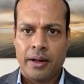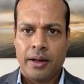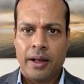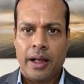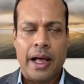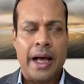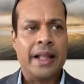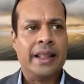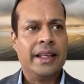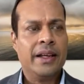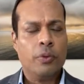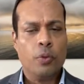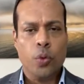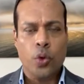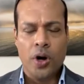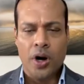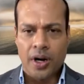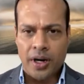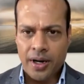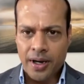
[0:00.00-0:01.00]
And the
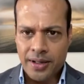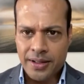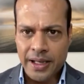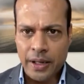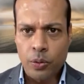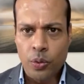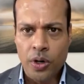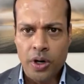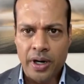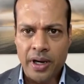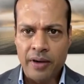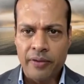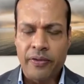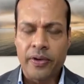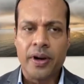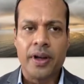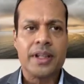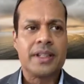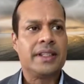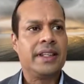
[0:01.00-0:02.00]
workers that are working for
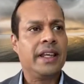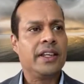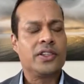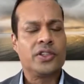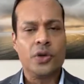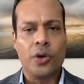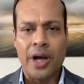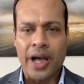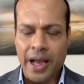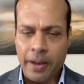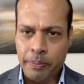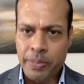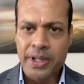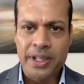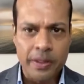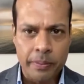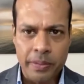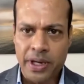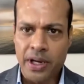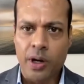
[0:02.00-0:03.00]
us, they're so happy to
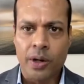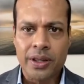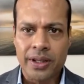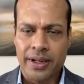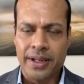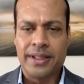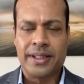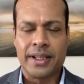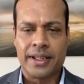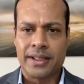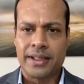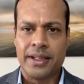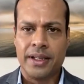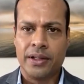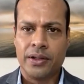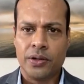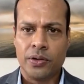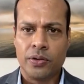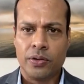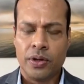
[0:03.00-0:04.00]
be out on the 16th
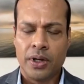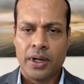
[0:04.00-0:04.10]
too.